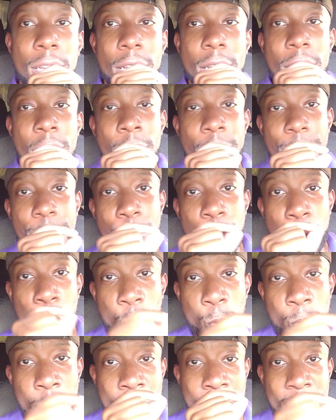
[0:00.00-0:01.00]
if you
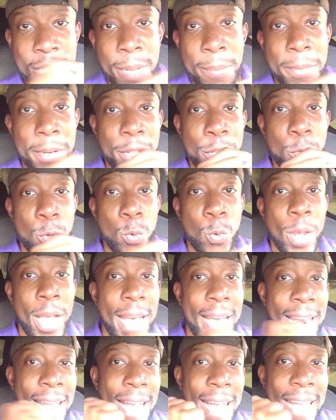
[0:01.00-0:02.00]
were somebody who
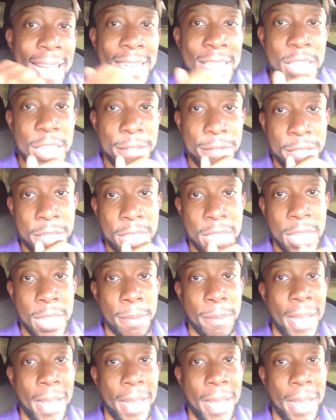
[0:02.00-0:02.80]
had a high self-esteem,